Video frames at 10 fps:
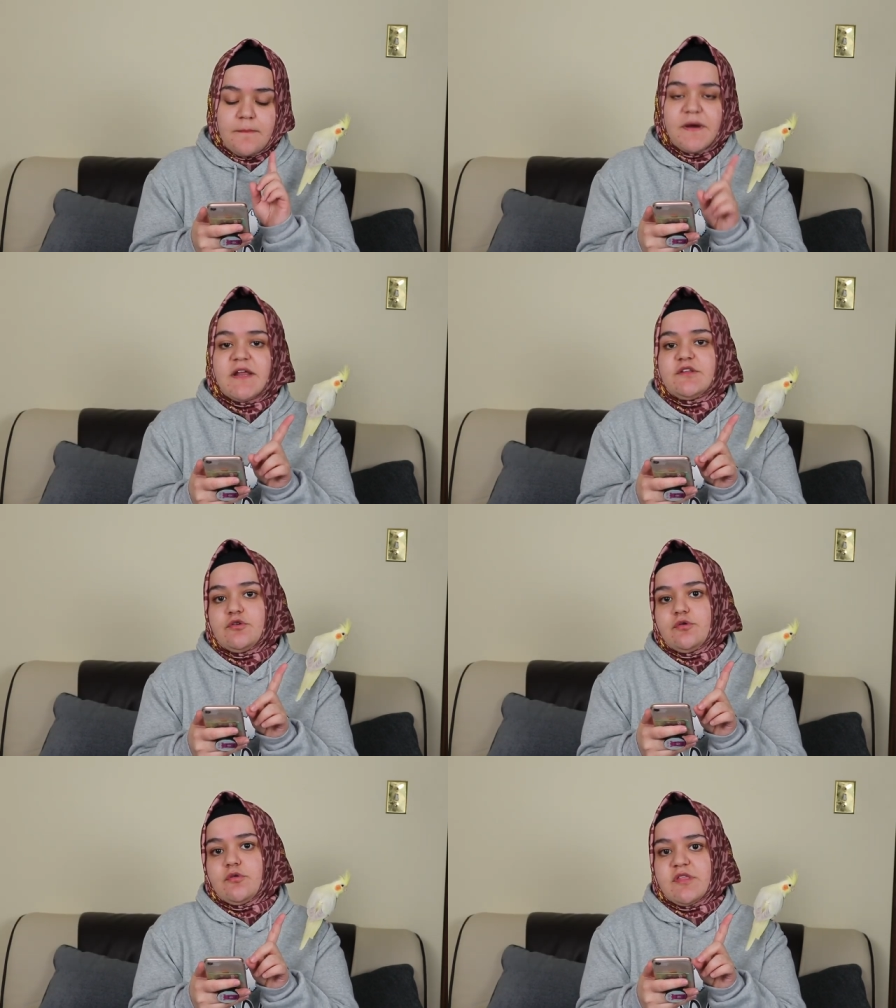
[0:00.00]
but I
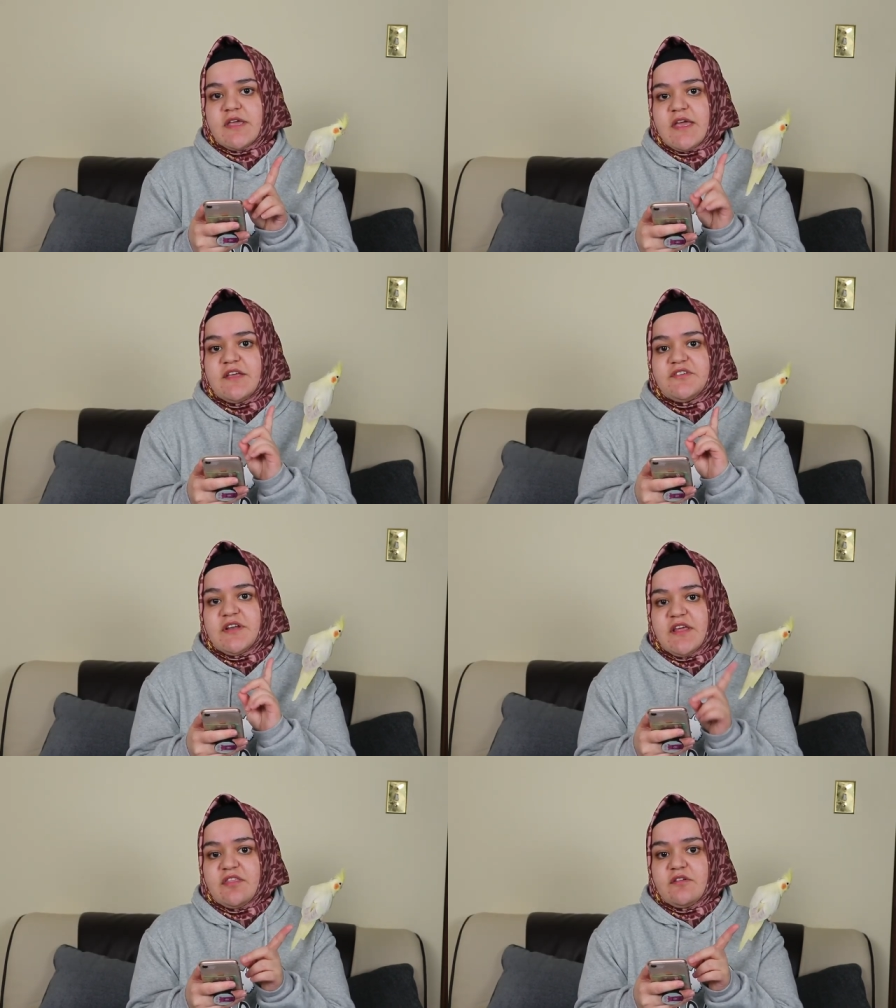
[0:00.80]
do use the cage
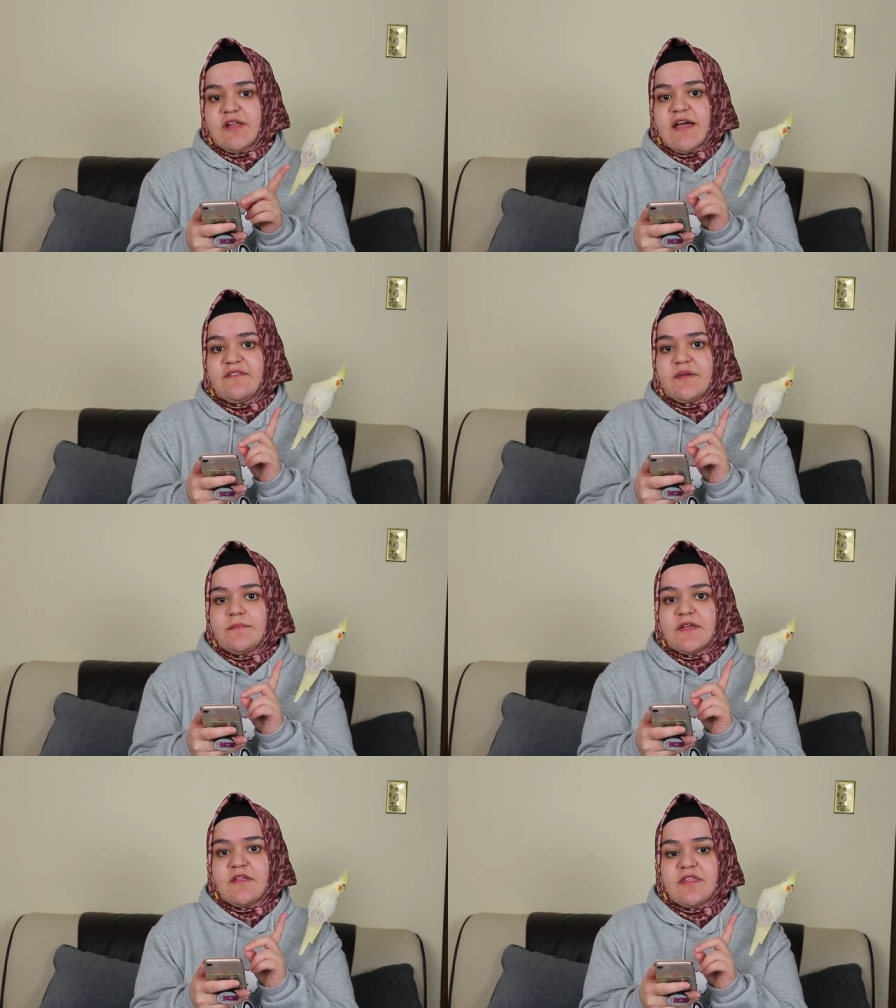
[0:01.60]
and I still have
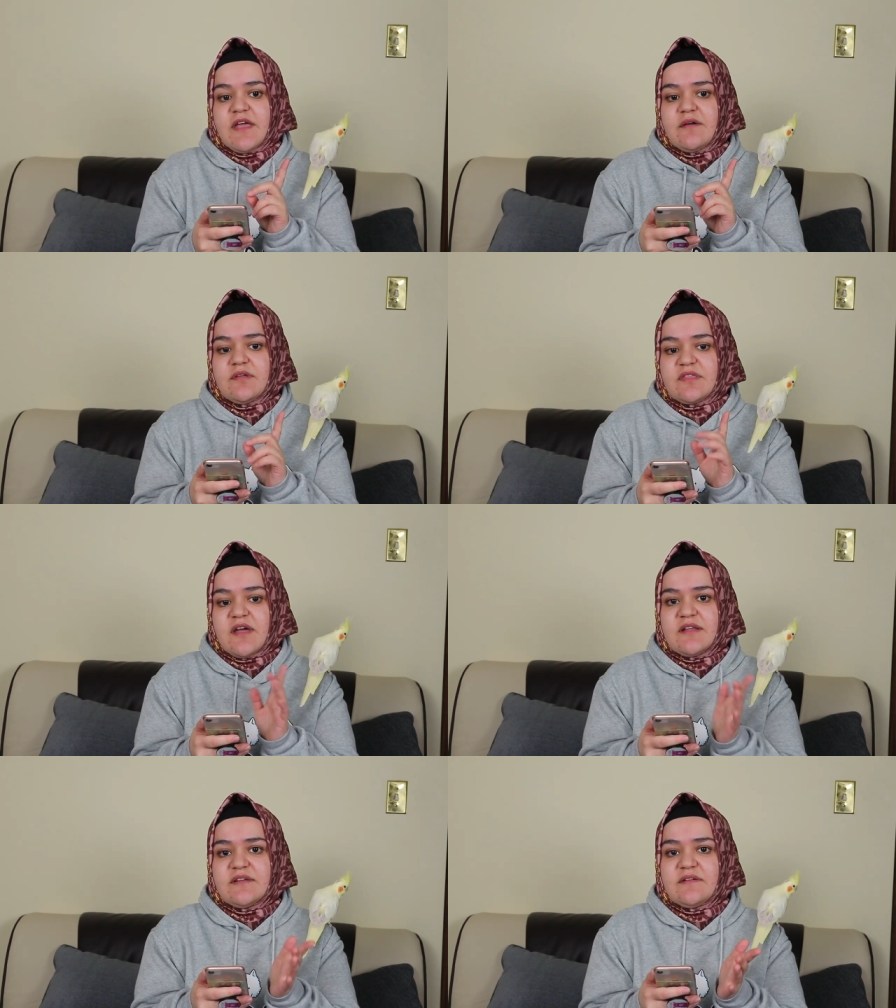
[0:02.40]
it because now it's
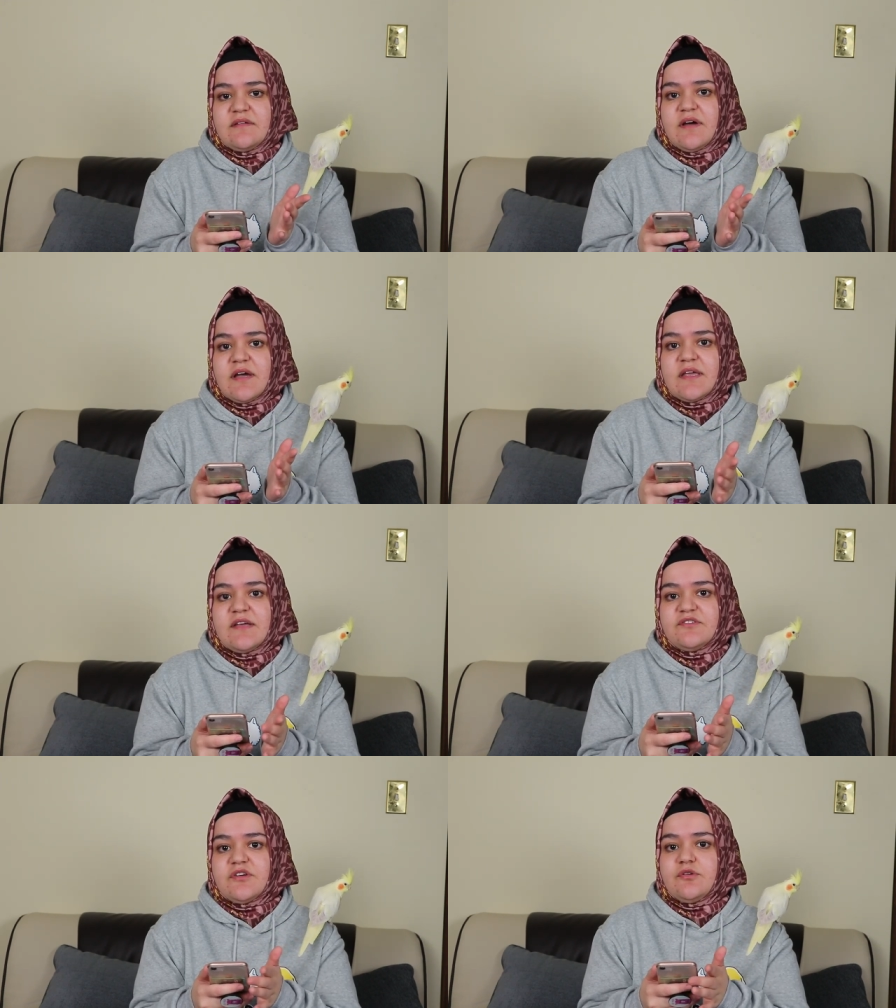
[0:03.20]
kind of a
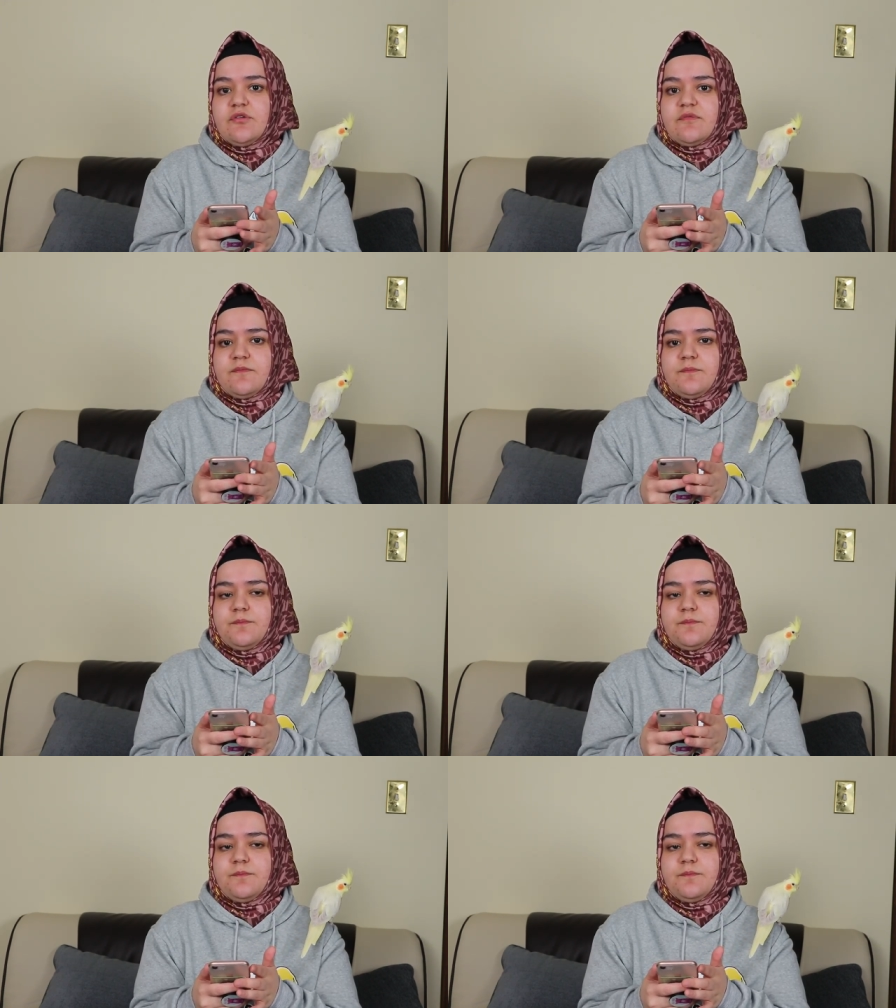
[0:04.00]
cage I use